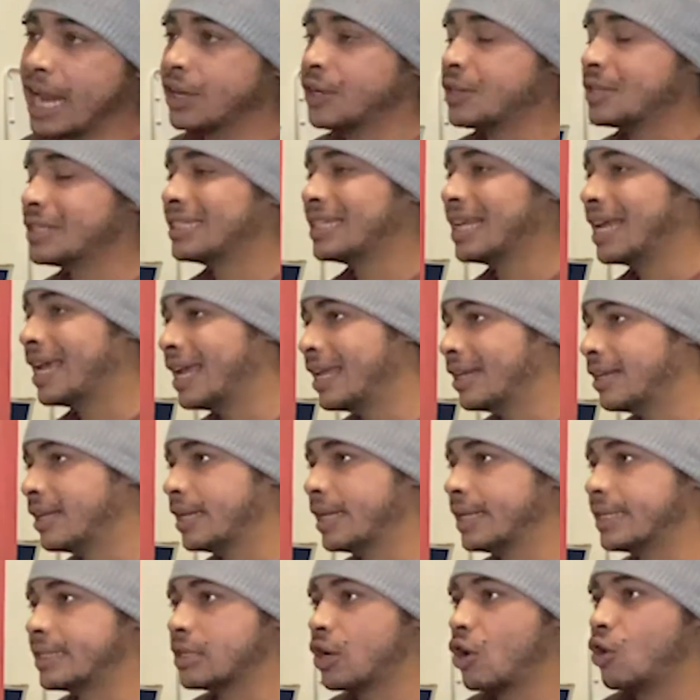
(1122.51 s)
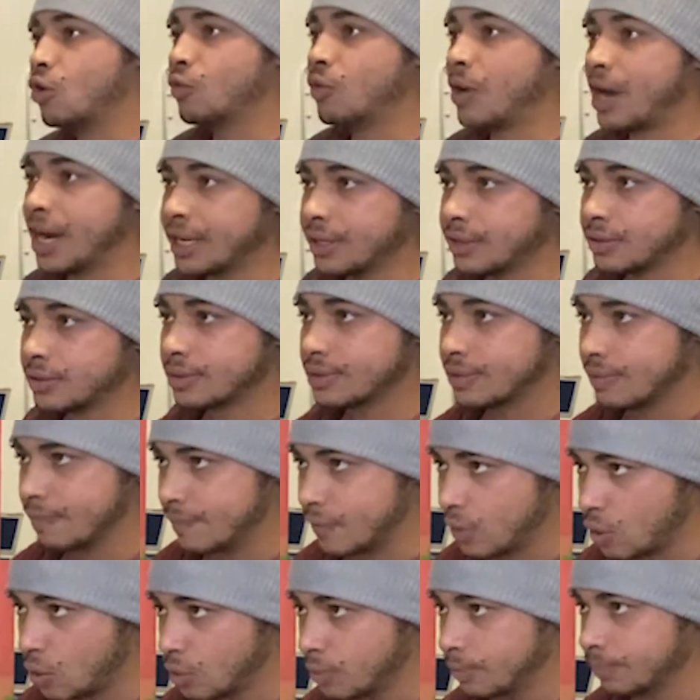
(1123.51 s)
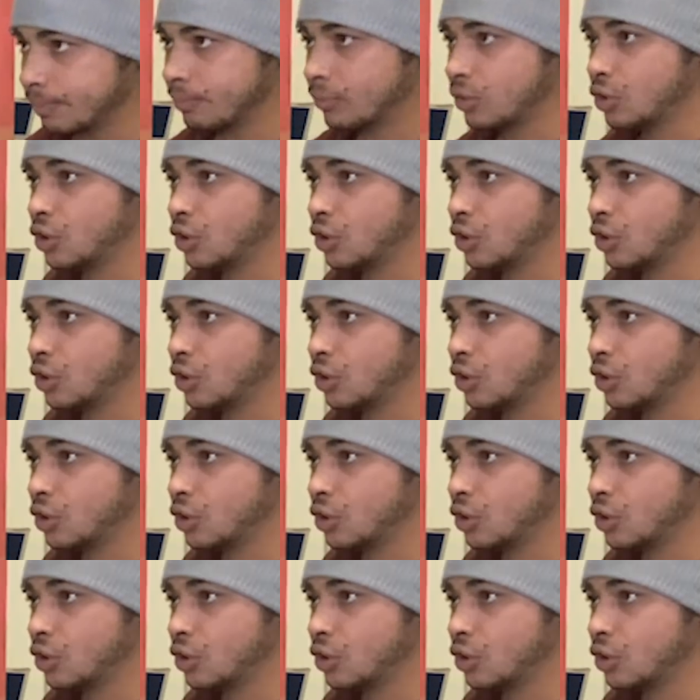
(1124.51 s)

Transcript: understand it's our right to vote.